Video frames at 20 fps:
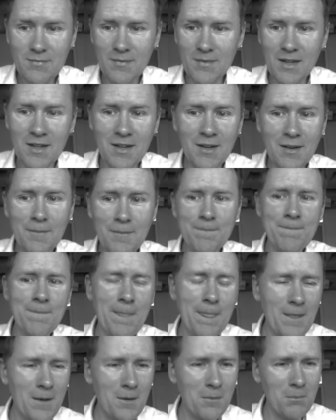Um,
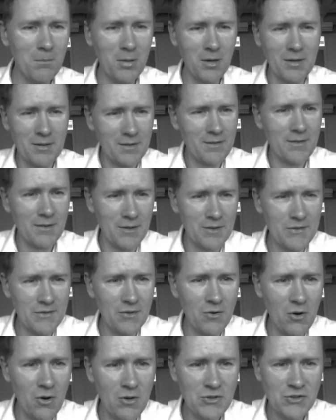but there's a
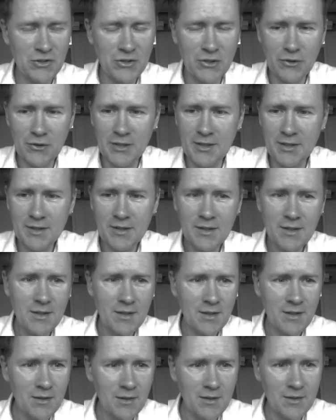cautionary
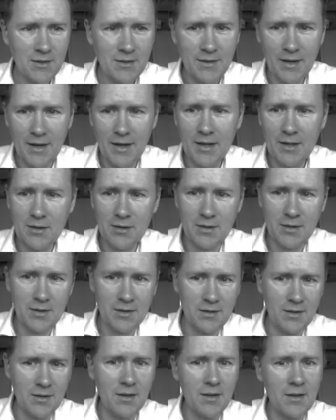tale
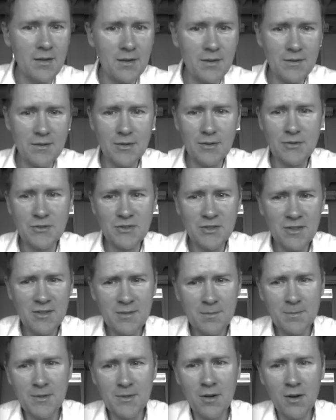here. Uh, so just
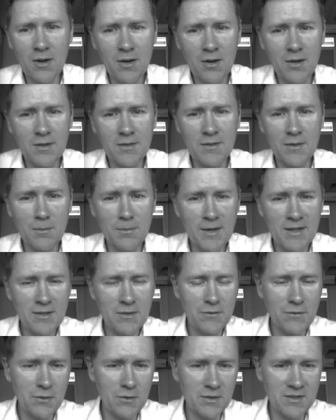because a
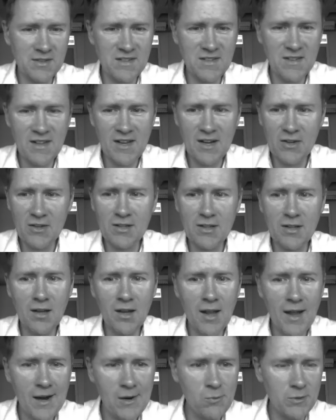metaphor is there in
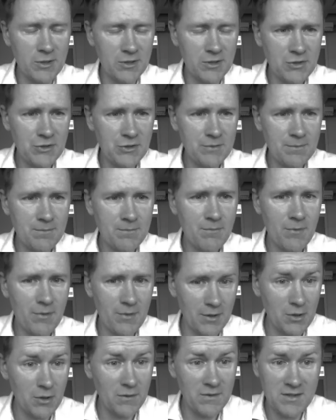language,
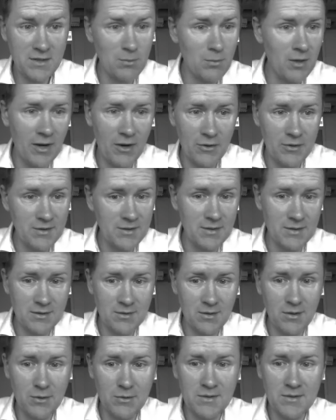think of similarity as
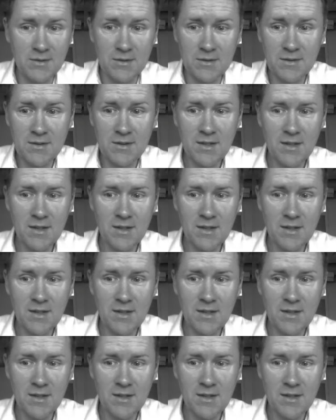closeness,